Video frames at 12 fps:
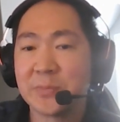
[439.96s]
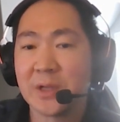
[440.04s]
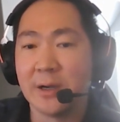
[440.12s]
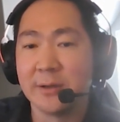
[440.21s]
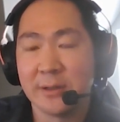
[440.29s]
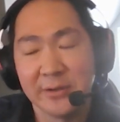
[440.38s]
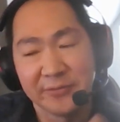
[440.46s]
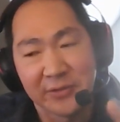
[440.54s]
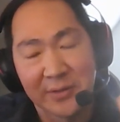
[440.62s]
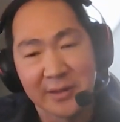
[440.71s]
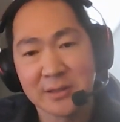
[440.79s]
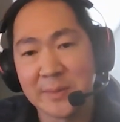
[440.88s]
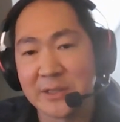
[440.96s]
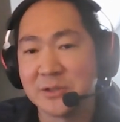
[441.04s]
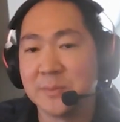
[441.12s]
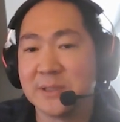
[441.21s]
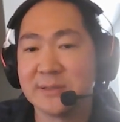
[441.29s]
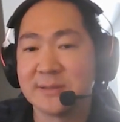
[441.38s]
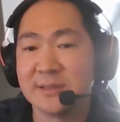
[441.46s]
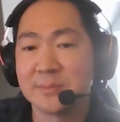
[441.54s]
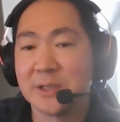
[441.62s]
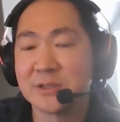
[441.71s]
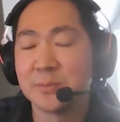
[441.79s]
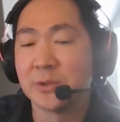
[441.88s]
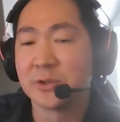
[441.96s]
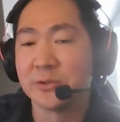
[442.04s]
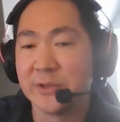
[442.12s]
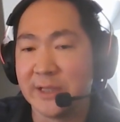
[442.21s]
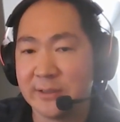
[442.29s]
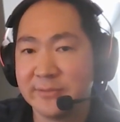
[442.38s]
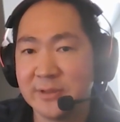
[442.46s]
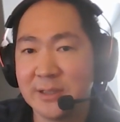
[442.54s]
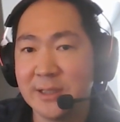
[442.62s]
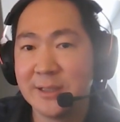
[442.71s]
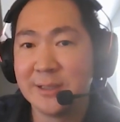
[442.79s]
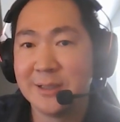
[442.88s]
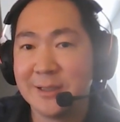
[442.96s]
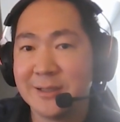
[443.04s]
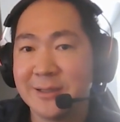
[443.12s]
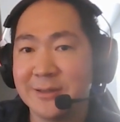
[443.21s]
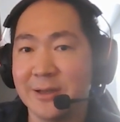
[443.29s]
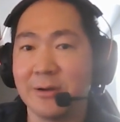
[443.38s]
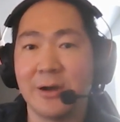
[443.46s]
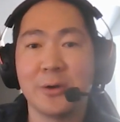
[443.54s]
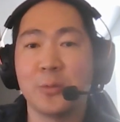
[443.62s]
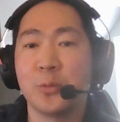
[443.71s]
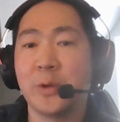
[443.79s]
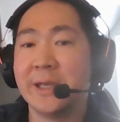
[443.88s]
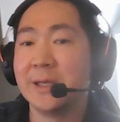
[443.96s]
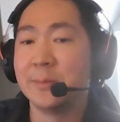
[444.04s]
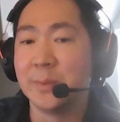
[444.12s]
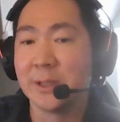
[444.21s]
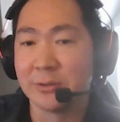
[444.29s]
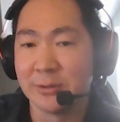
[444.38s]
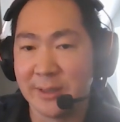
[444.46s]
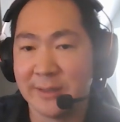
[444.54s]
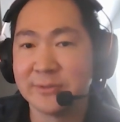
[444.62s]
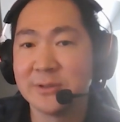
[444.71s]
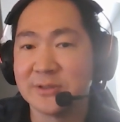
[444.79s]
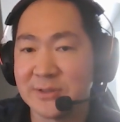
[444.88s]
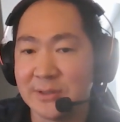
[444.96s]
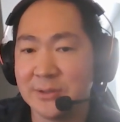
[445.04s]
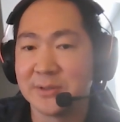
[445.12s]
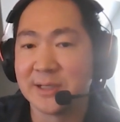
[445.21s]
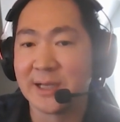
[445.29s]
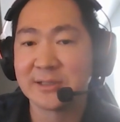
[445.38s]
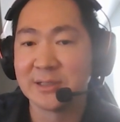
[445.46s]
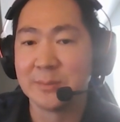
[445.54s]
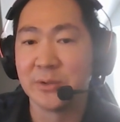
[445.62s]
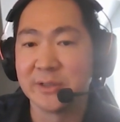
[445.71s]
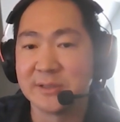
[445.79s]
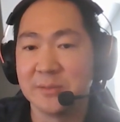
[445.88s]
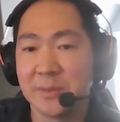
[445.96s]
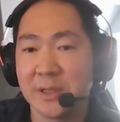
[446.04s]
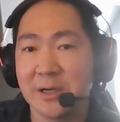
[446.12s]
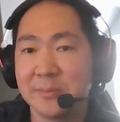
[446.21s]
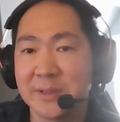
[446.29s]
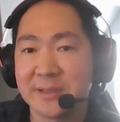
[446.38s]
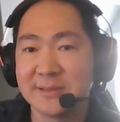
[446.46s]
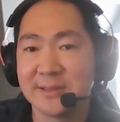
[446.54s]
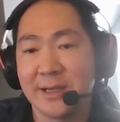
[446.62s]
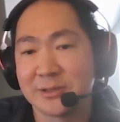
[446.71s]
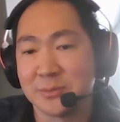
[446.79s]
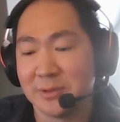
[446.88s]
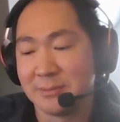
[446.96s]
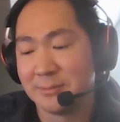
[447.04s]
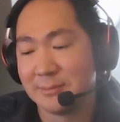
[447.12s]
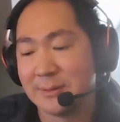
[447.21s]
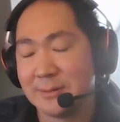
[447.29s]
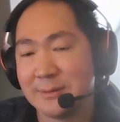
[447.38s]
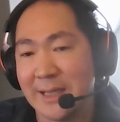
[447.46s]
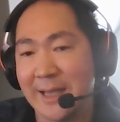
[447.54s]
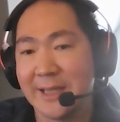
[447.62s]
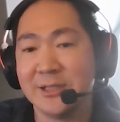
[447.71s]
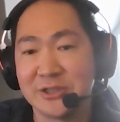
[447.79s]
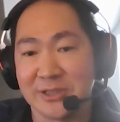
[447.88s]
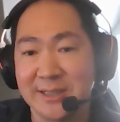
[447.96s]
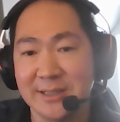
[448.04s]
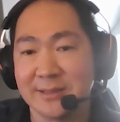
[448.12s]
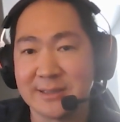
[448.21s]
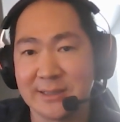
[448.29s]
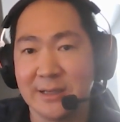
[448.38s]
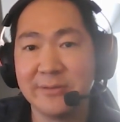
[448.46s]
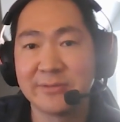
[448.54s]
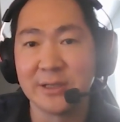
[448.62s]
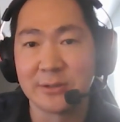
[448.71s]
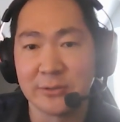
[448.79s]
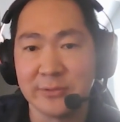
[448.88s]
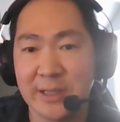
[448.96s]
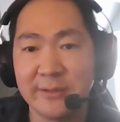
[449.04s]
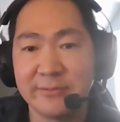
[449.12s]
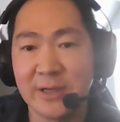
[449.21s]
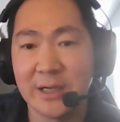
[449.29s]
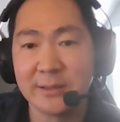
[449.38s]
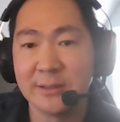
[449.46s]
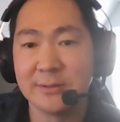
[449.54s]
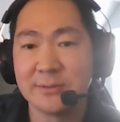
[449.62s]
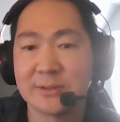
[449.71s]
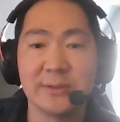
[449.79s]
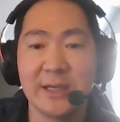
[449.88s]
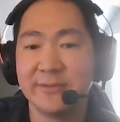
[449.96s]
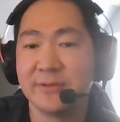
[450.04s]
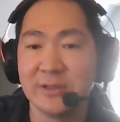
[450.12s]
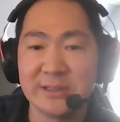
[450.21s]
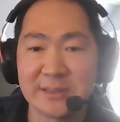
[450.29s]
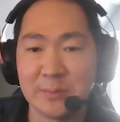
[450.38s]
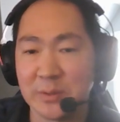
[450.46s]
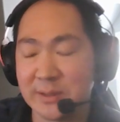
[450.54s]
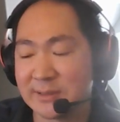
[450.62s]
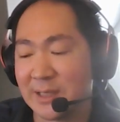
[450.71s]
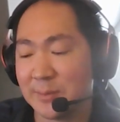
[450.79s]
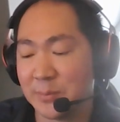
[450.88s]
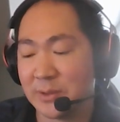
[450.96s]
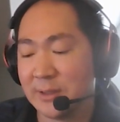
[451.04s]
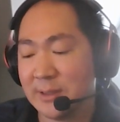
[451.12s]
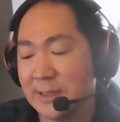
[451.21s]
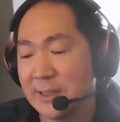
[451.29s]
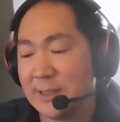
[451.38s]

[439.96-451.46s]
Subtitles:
are no, if you think about your business much more creatively, there are way bigger levers that you can actually bring to bear, because the actual engine itself can create value. So a very simple example